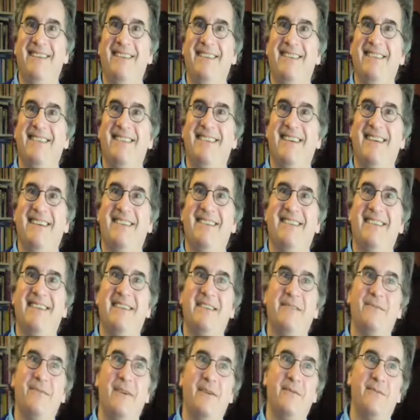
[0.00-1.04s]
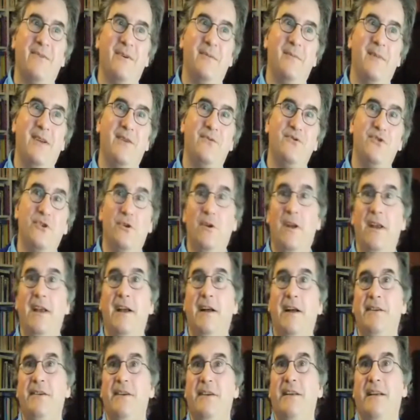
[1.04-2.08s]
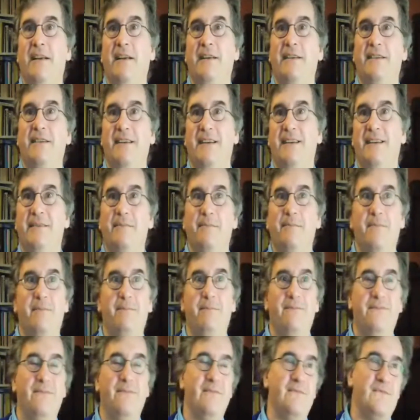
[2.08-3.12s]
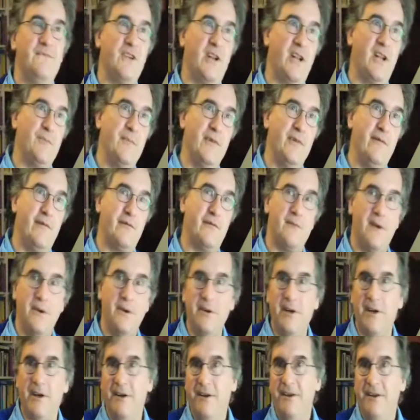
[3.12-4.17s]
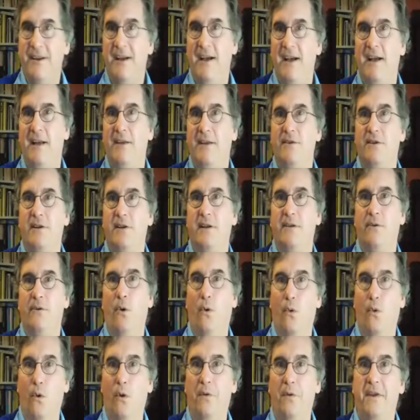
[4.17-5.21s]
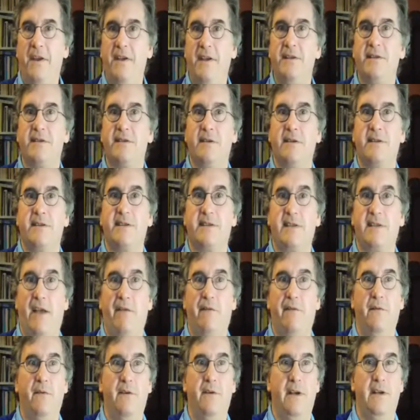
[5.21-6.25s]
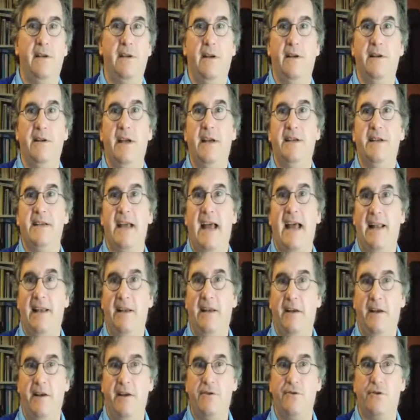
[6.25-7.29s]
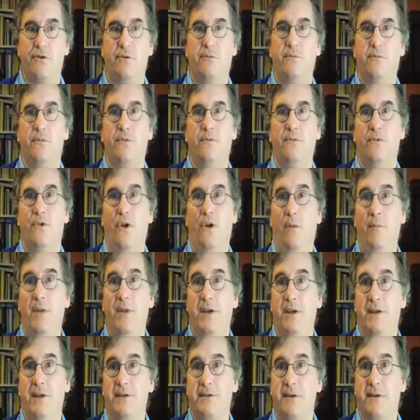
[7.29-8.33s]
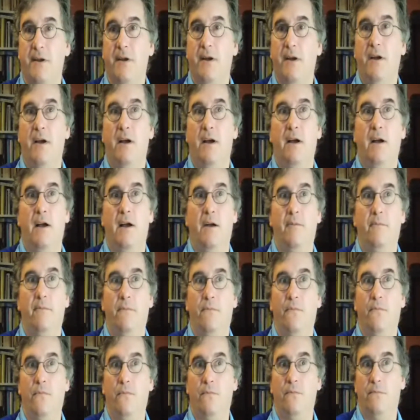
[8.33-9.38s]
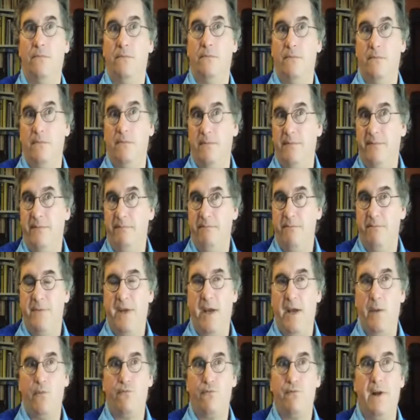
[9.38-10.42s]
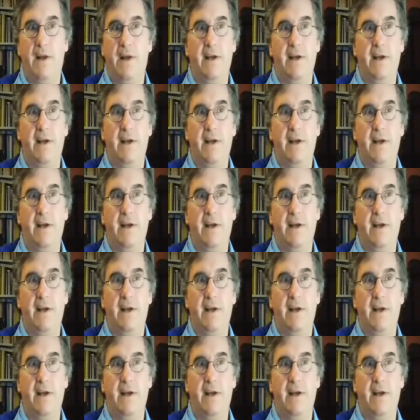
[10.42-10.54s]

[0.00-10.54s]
and, and, and, and Romeo and Juliet and, and, Gentleman Verona and all these seven I- Italianish comedies. Um, they were